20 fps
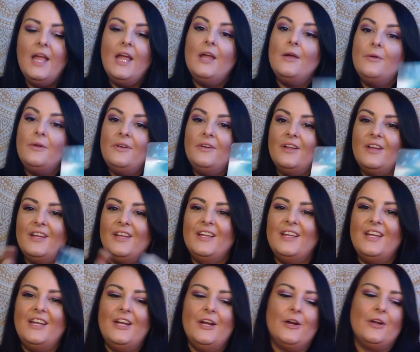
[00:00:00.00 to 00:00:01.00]
And
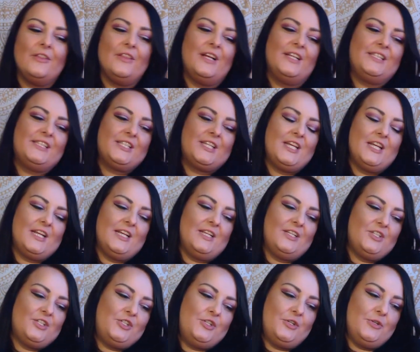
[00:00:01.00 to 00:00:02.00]
here, let's get
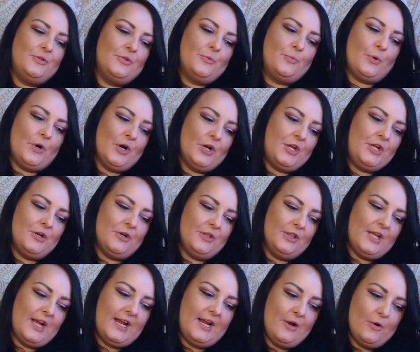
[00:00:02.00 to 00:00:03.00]
into the Work Your
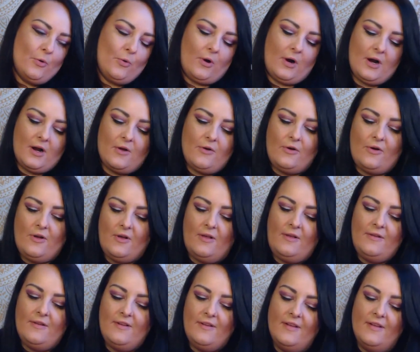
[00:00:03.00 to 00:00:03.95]
Light Oracle.